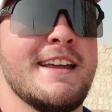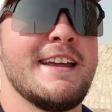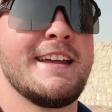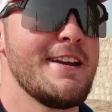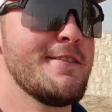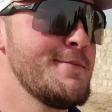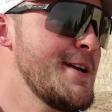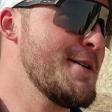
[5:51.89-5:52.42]

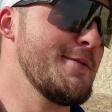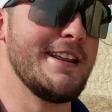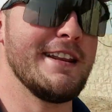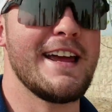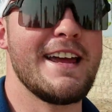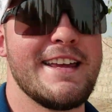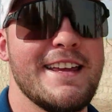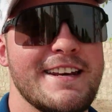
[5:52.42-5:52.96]
Give me a wee
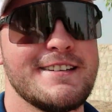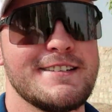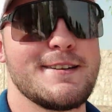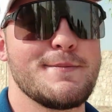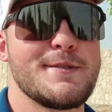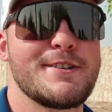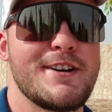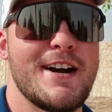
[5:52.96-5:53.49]
like and a
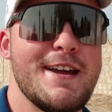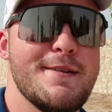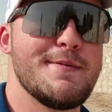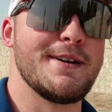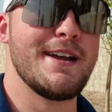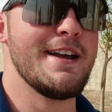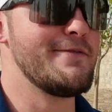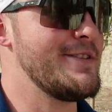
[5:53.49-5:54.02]
subscribe
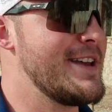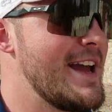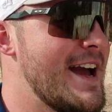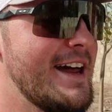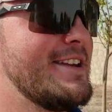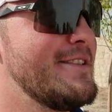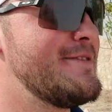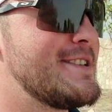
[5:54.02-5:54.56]
if you can,
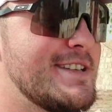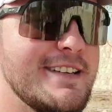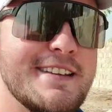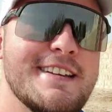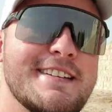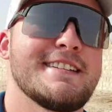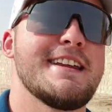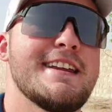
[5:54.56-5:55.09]
if you see
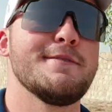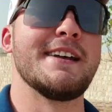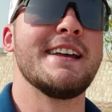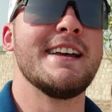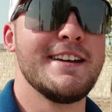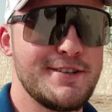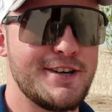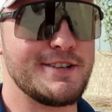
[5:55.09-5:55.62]
this. Anyway,
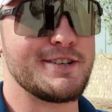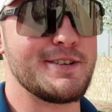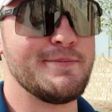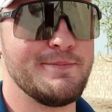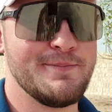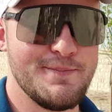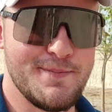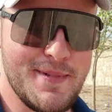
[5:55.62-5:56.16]
cheers,
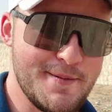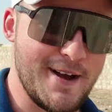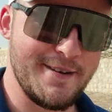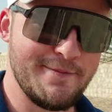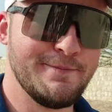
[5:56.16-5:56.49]
bye bye.